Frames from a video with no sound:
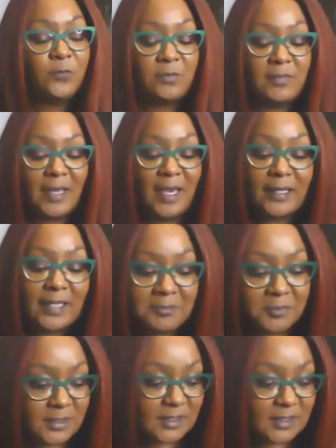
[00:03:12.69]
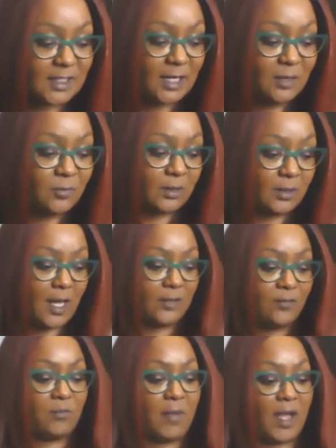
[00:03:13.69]
know, for me, I came up in a time where a
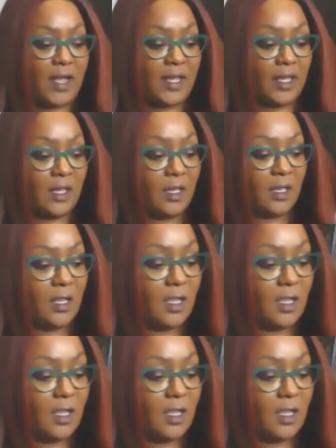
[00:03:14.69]
lot of my